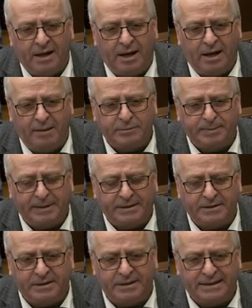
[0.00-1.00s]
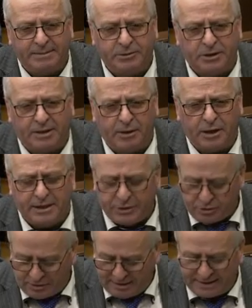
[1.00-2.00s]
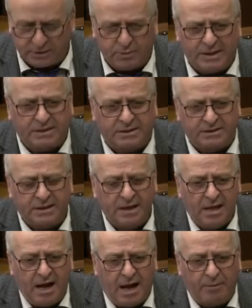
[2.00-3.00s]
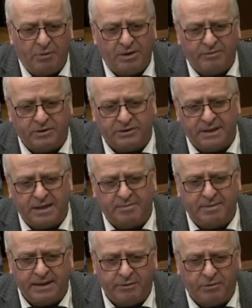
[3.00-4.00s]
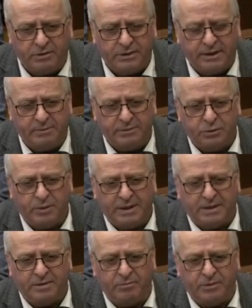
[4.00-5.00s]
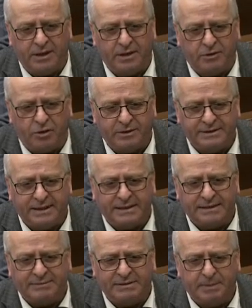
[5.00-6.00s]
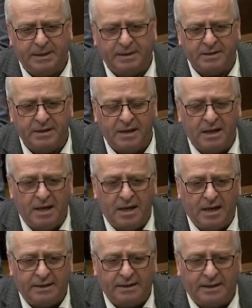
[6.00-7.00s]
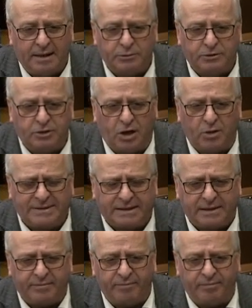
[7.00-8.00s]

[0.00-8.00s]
I was speaking today was an issue on leaders' questions, and one of our same heroes here was tweeting within 30 seconds of my speaking that I was dog whistling